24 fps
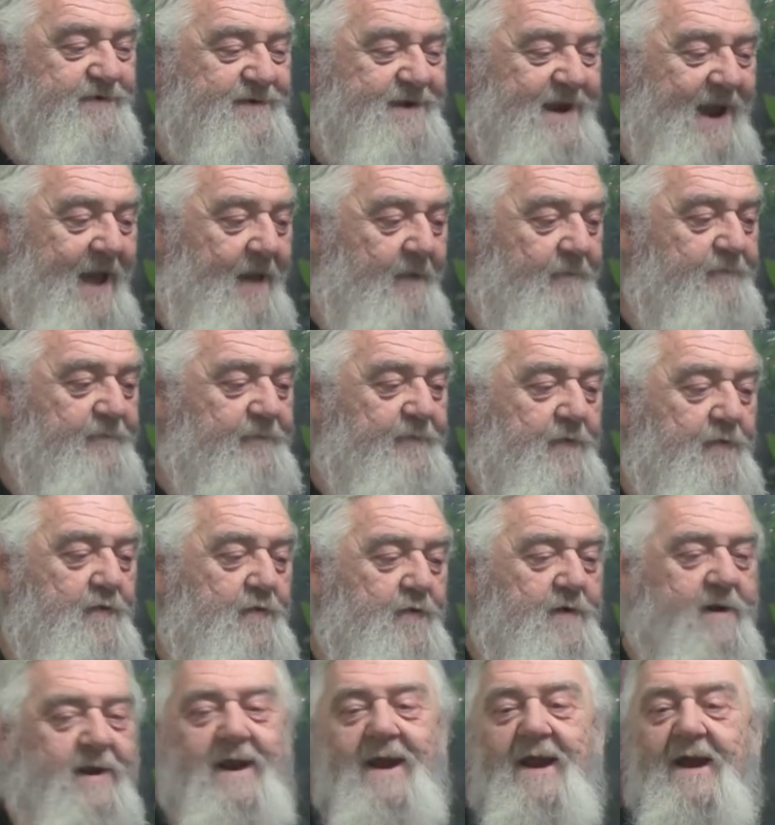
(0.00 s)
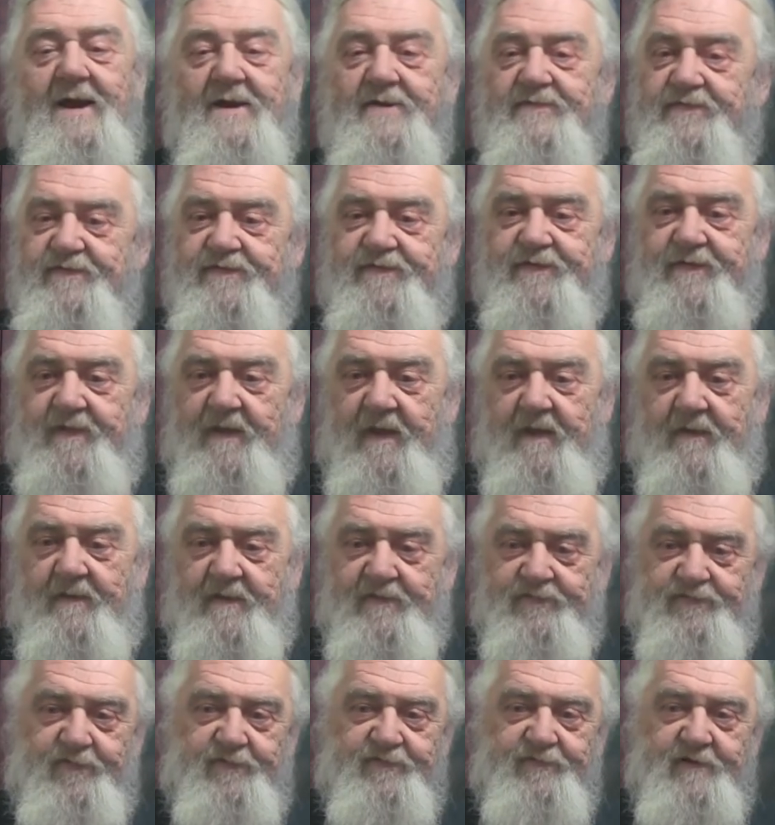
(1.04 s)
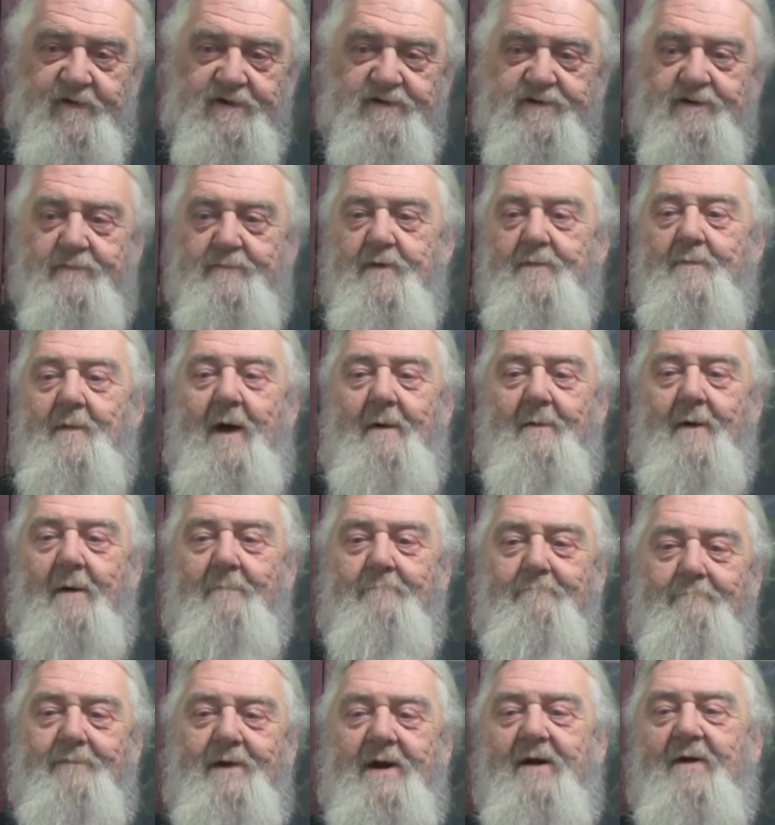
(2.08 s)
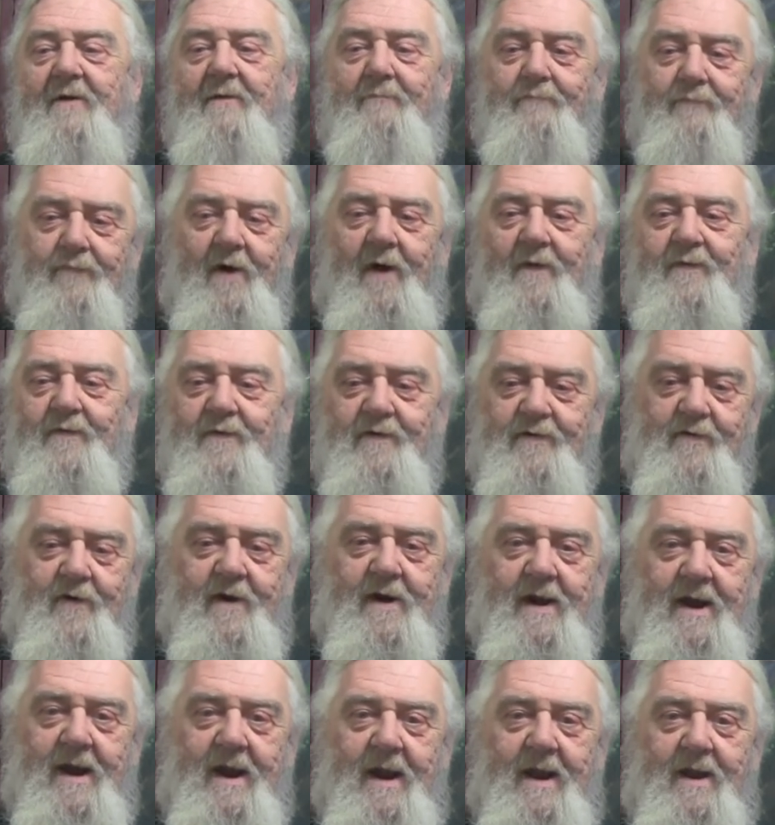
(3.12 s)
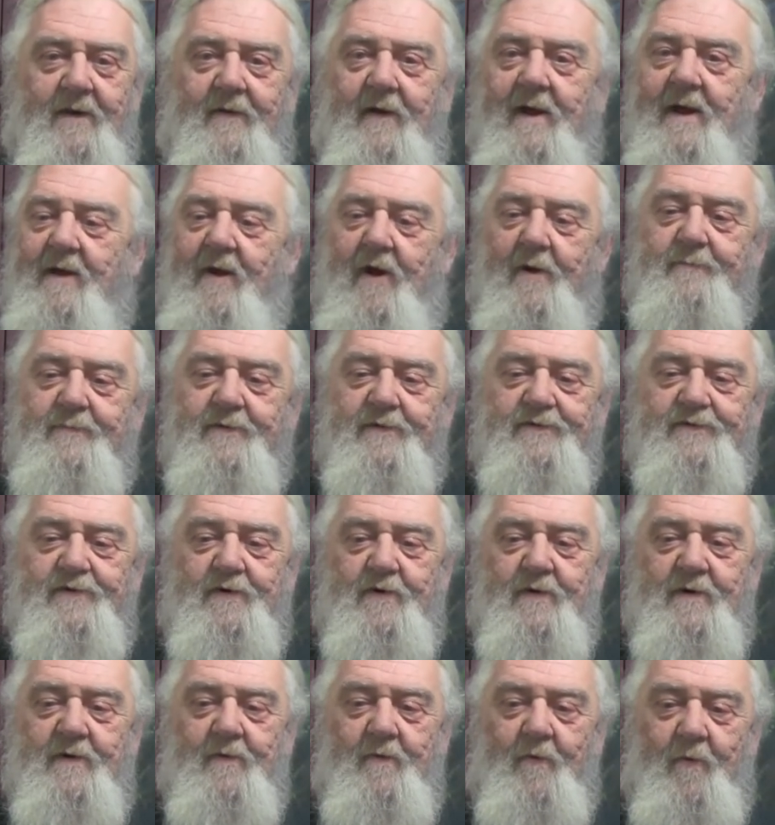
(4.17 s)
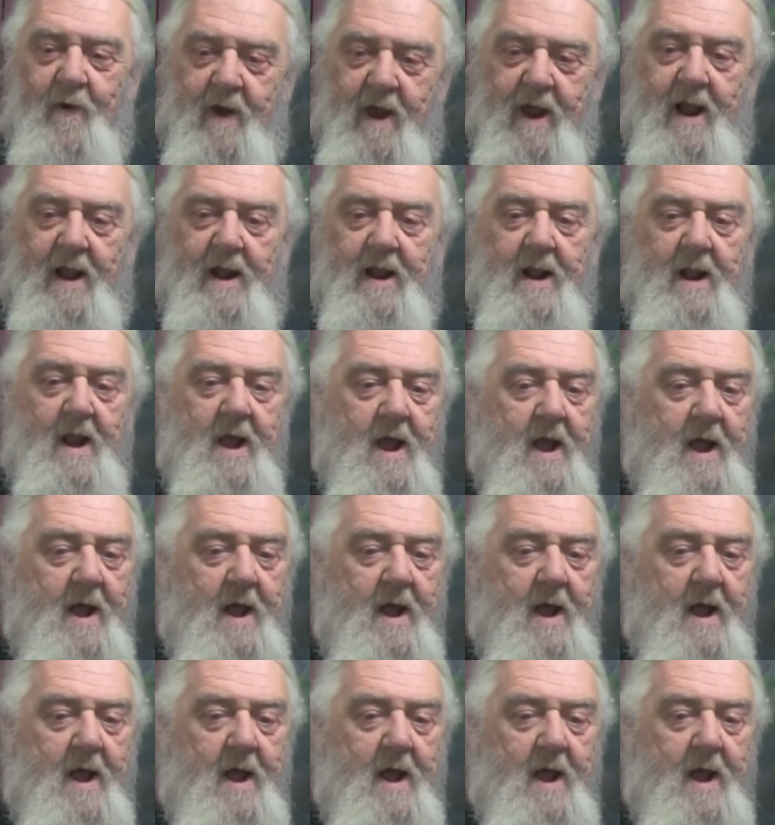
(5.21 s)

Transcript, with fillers: Doubtful Guest, and this was sent to me by my beer brother Greg. Greg, I hope you're doing well.